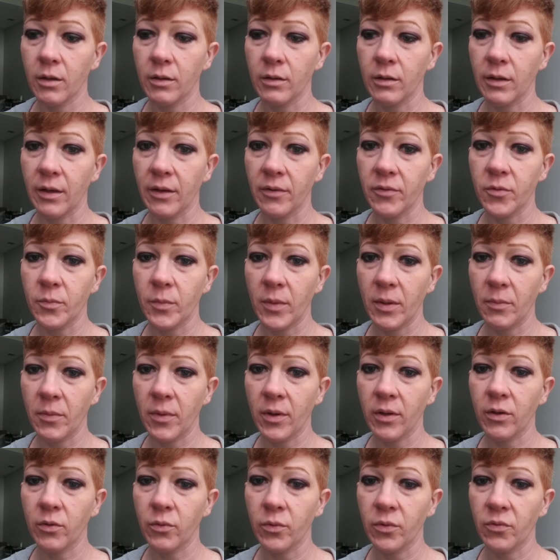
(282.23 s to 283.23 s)
Left my
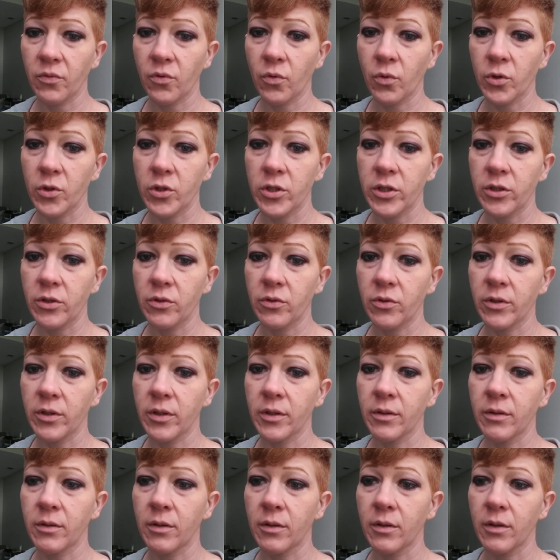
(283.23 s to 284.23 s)
mother with 4
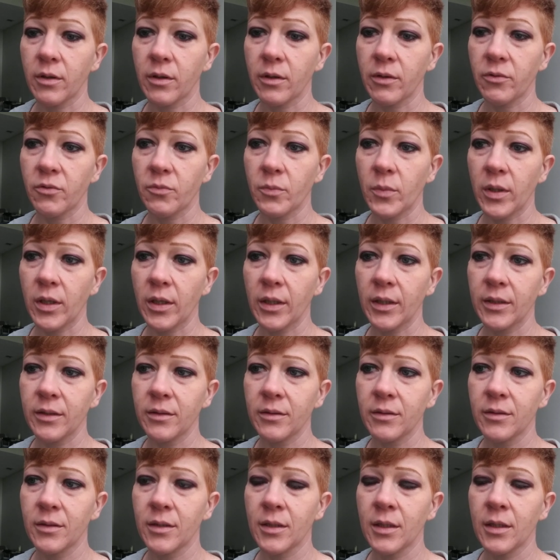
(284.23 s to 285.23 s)
children of mine,